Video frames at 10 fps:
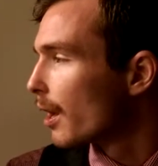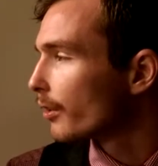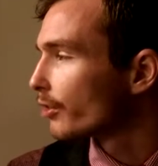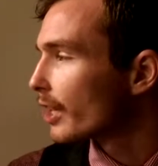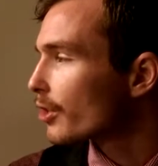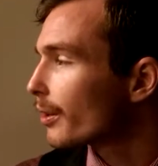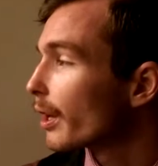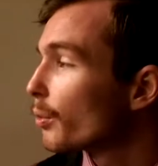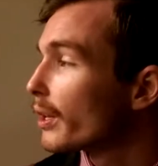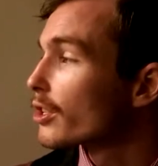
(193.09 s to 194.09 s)
region,
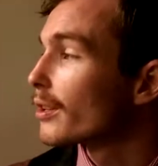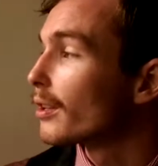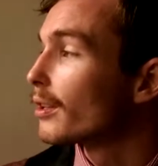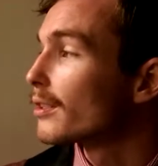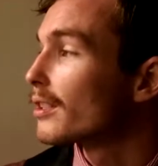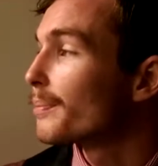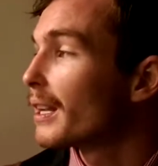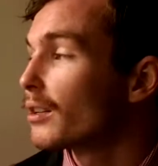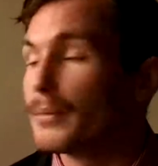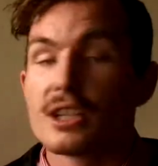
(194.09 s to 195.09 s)
in which the
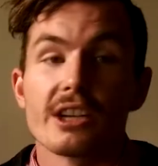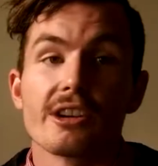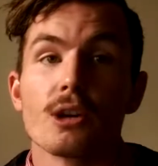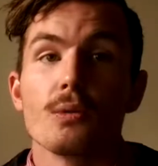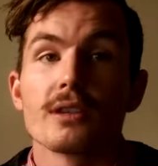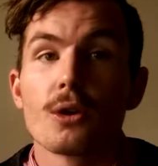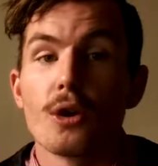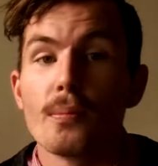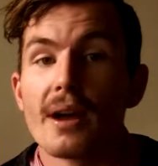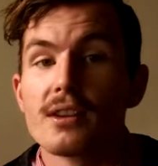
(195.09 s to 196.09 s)
suspended material was
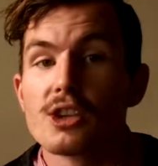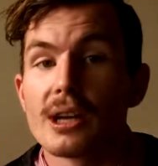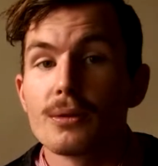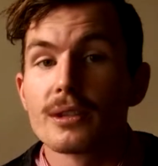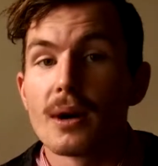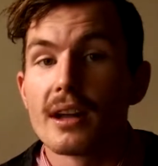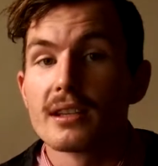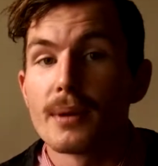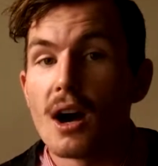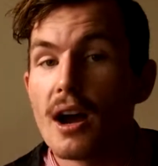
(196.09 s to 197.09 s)
caught by the genal spines
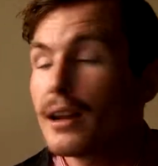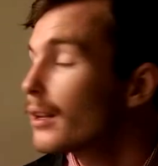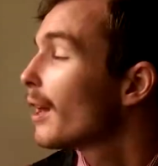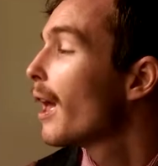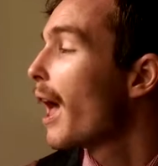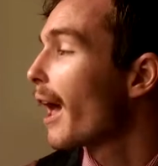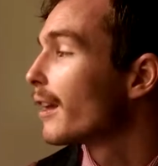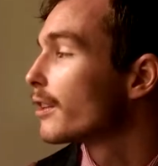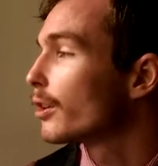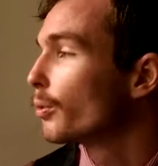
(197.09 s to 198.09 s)
behind,
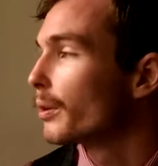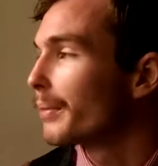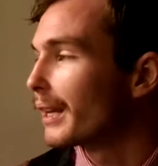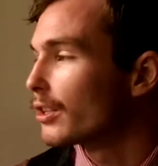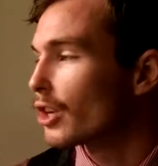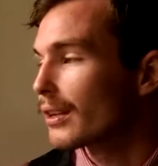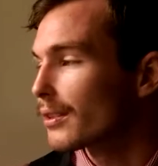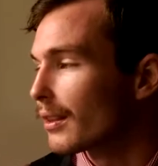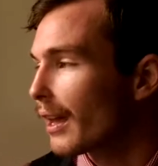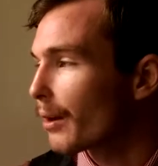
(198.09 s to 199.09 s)
and it would be
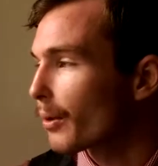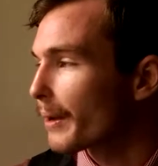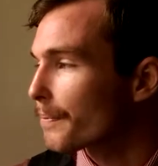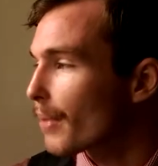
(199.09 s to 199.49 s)
ingested that way.